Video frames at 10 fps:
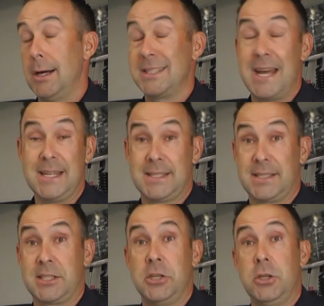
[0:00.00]

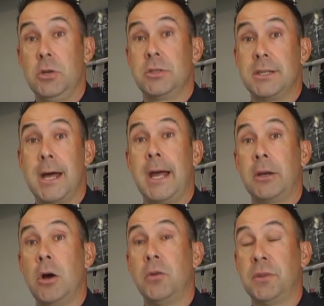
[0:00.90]
tests to do to
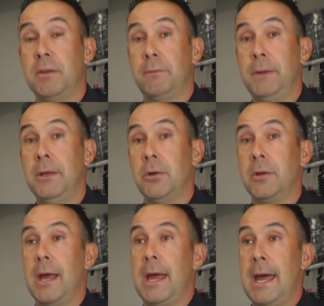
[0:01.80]
diagnose in the
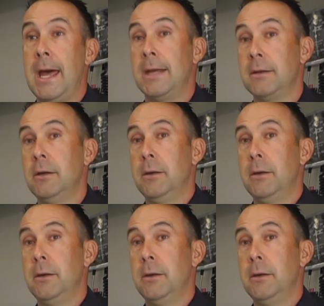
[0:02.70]
field and